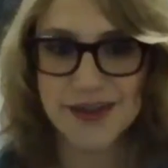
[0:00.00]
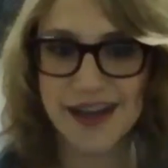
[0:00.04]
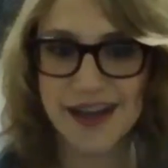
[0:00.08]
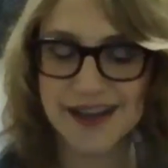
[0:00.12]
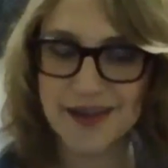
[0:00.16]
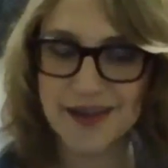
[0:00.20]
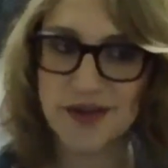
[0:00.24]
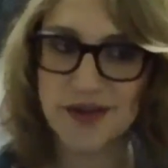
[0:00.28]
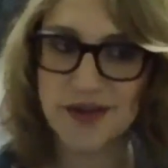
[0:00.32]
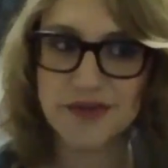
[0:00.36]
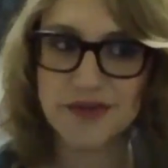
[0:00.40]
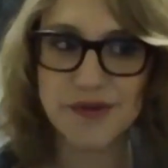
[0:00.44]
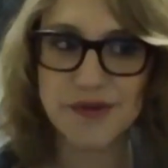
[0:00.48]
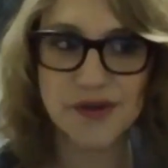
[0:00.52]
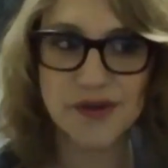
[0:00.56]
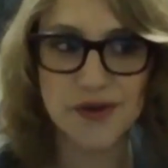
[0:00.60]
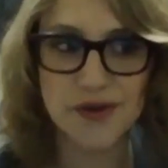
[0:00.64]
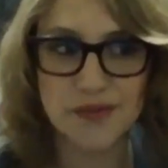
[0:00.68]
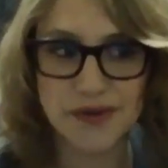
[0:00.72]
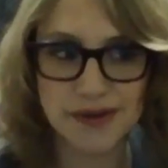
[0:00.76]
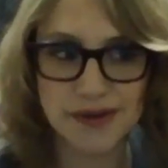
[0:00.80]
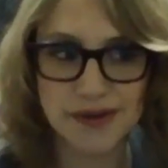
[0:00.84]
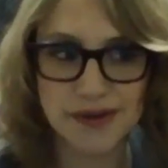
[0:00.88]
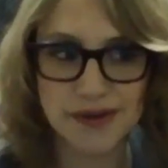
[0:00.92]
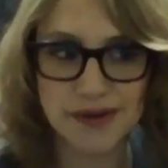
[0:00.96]
I don't know from
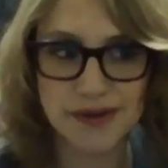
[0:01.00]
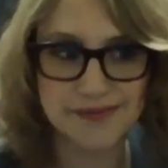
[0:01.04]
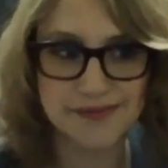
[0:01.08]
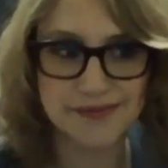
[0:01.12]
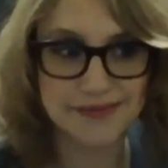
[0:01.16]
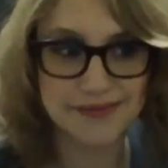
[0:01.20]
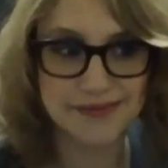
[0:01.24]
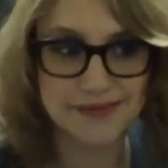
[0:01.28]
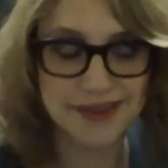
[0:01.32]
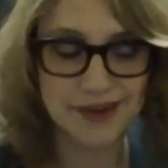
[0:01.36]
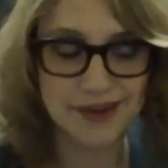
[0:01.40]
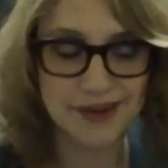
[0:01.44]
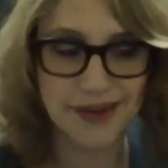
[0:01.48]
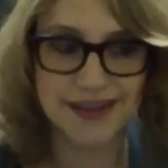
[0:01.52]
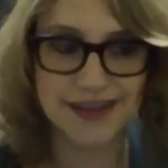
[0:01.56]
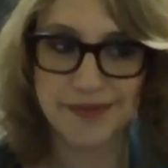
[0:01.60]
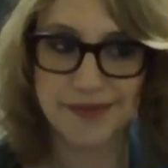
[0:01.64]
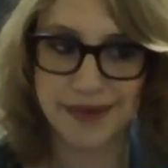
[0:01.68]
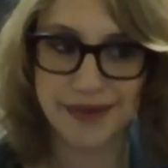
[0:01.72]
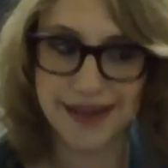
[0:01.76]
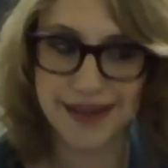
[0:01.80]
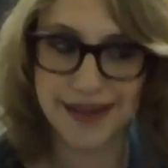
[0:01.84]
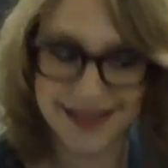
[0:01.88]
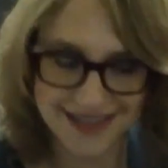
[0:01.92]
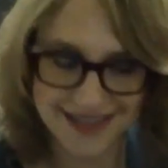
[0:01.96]
whom. Probably some crazy
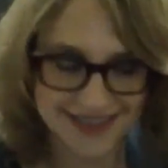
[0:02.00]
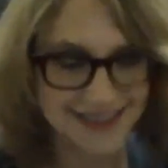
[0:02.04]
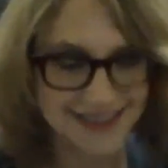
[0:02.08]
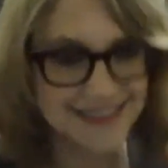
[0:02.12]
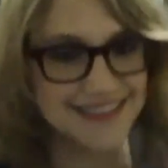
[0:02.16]
bitch.